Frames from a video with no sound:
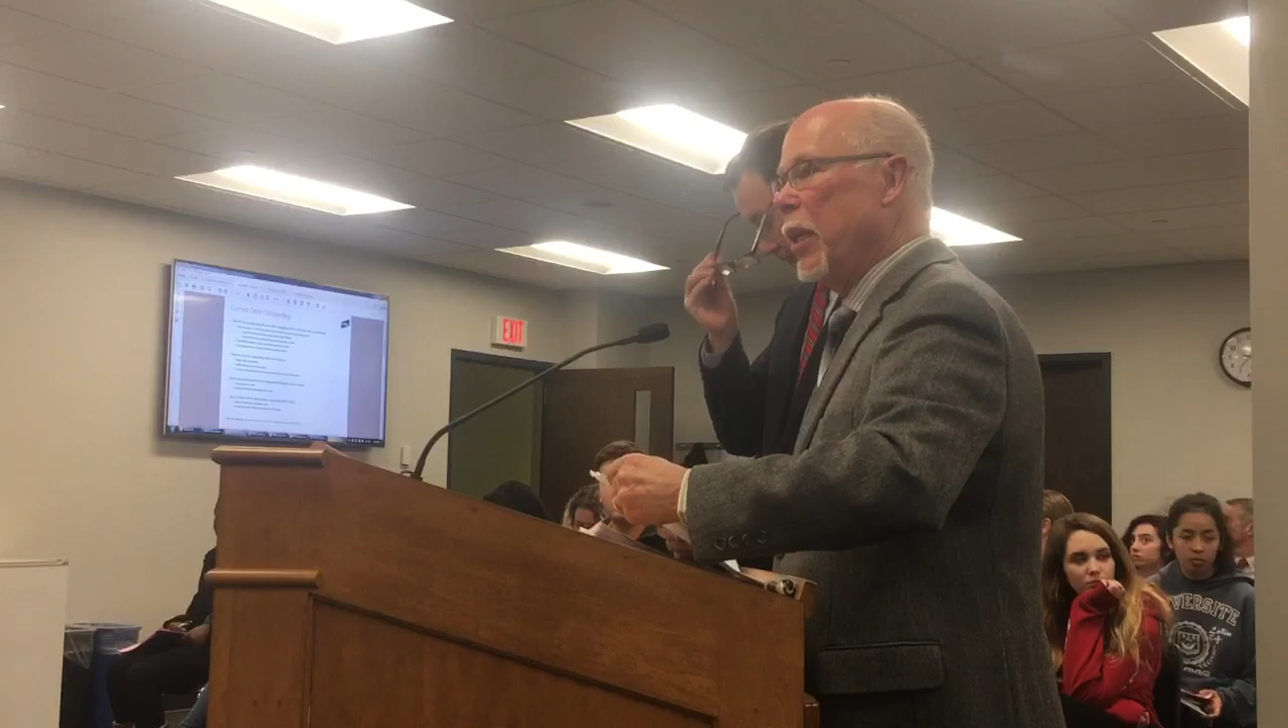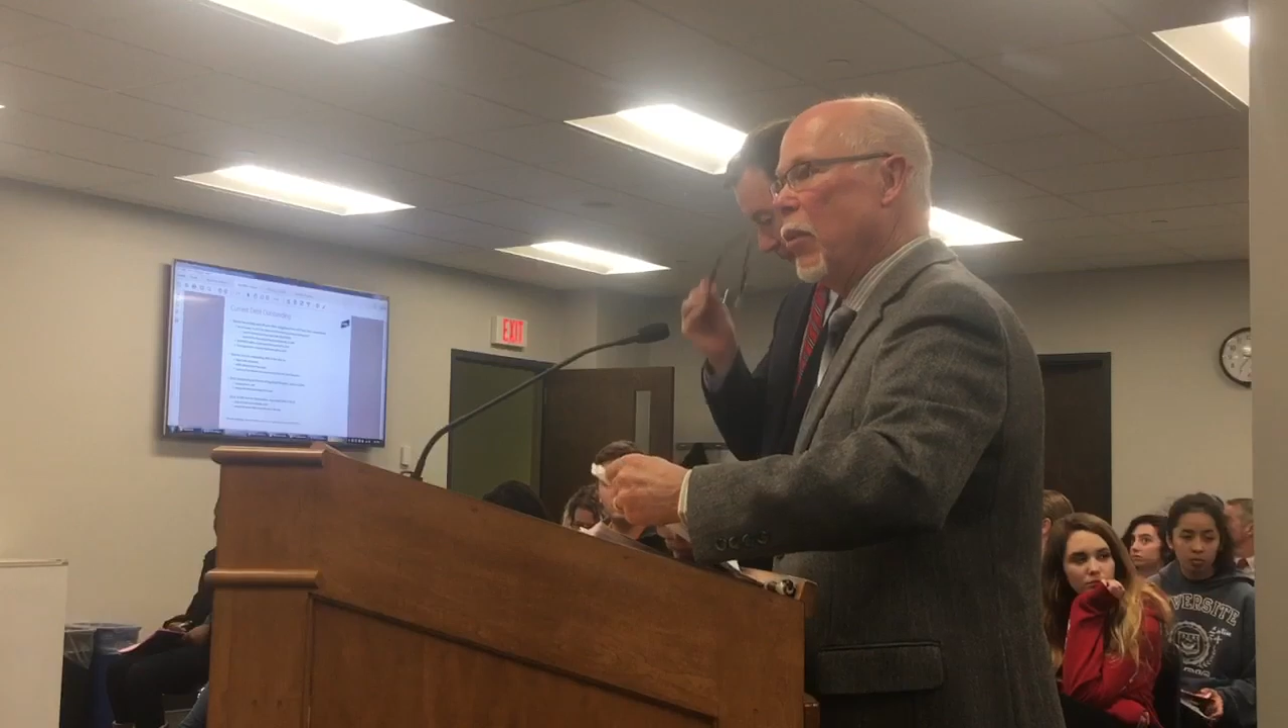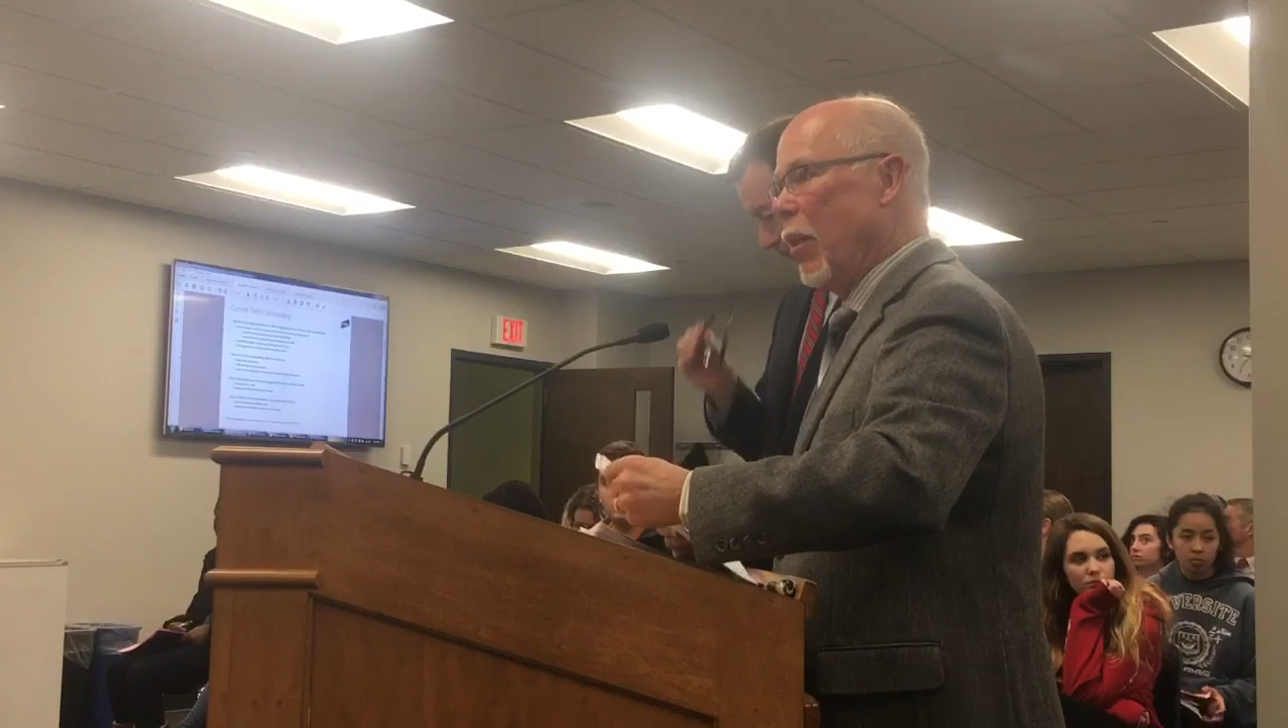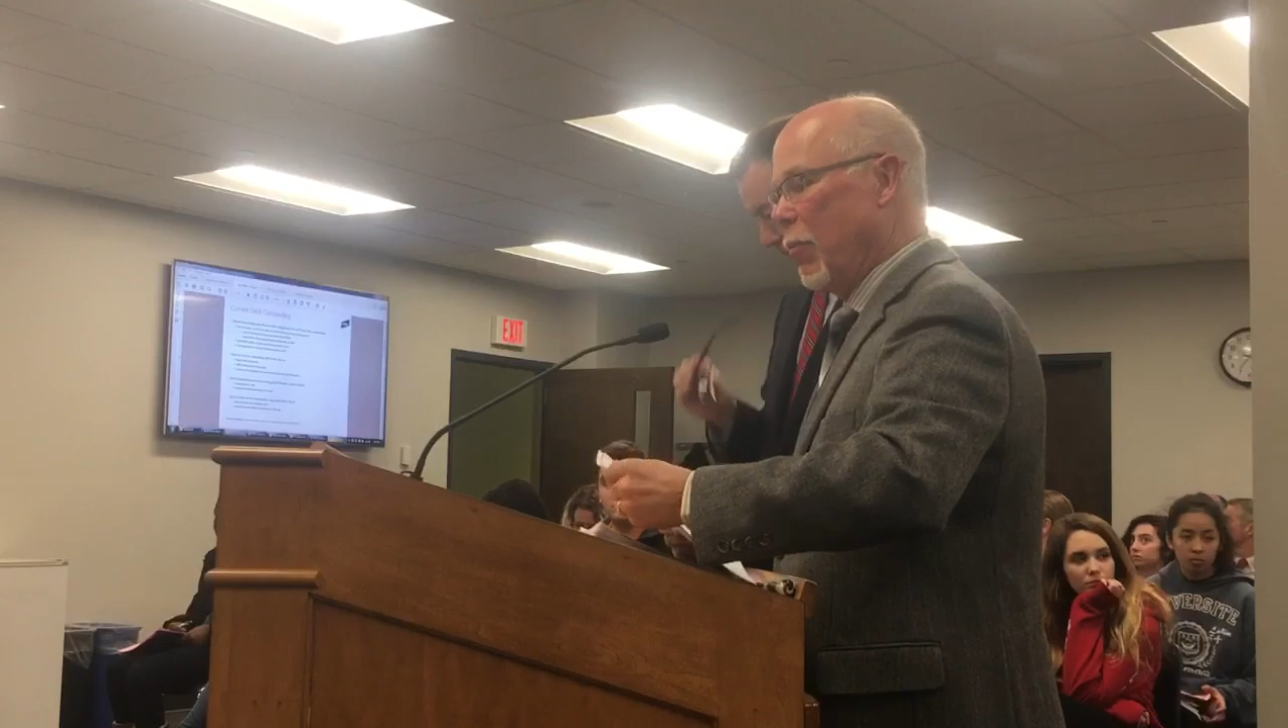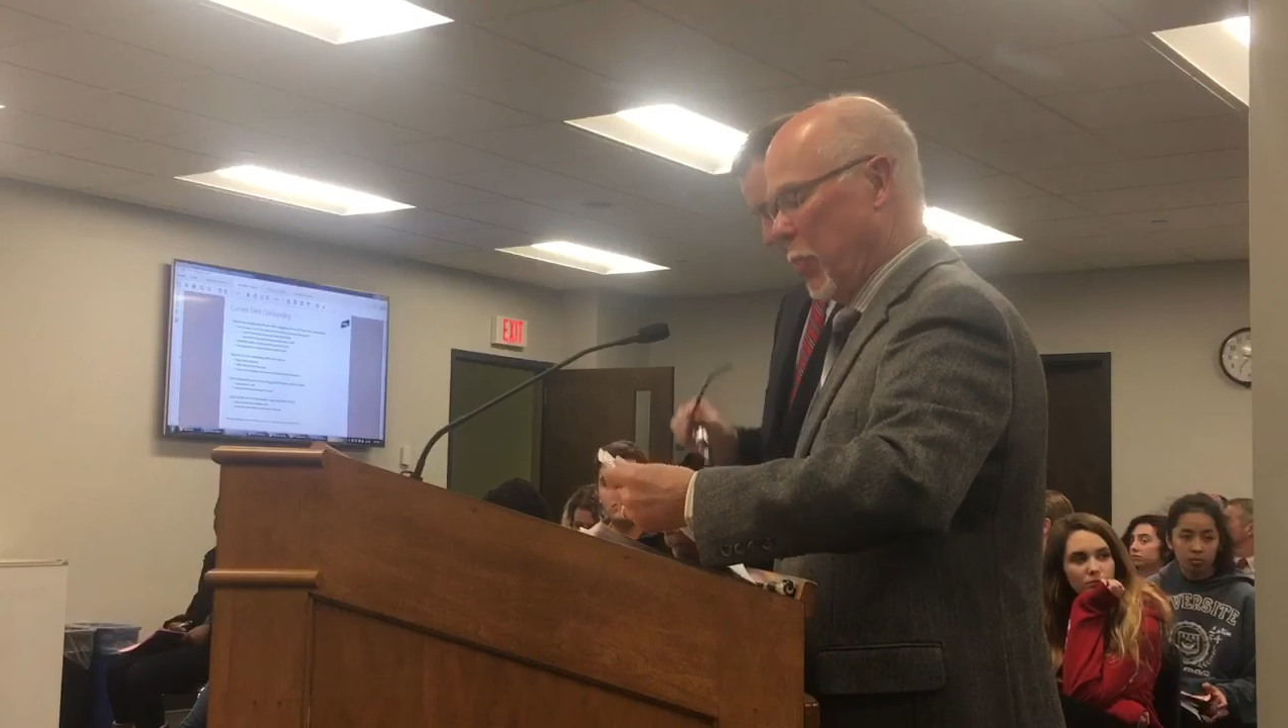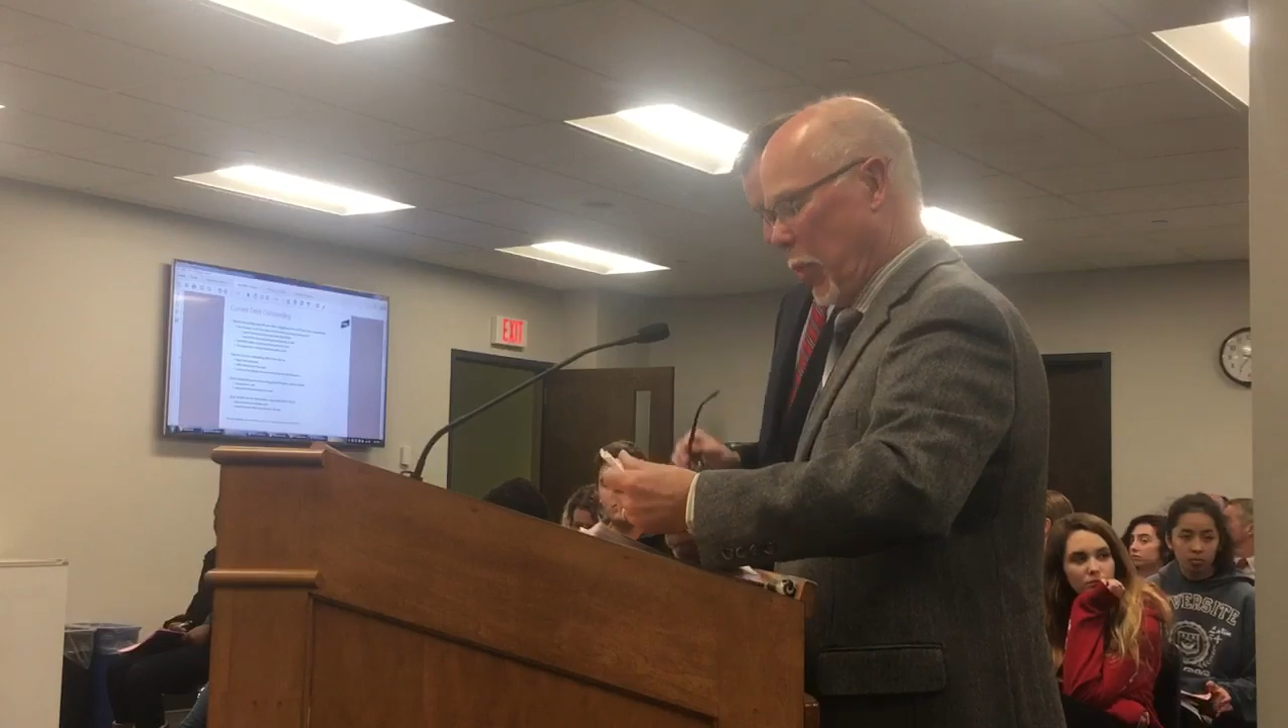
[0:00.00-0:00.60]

paid off